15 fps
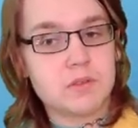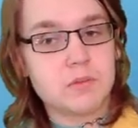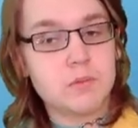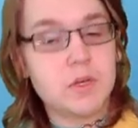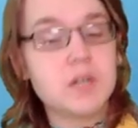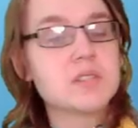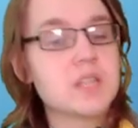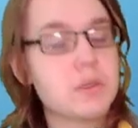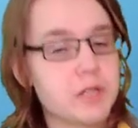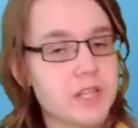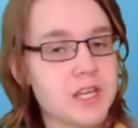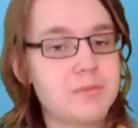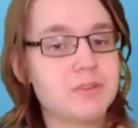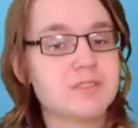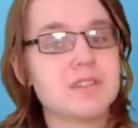whilst they were
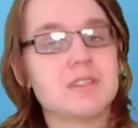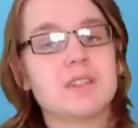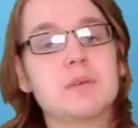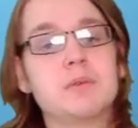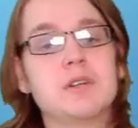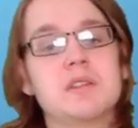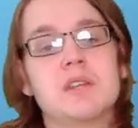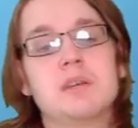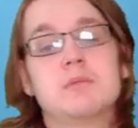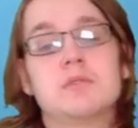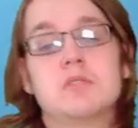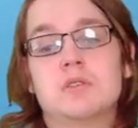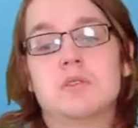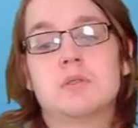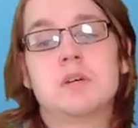labelled, they weren't labelled
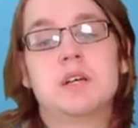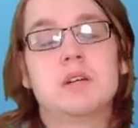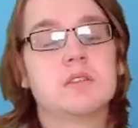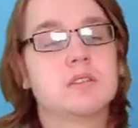too well,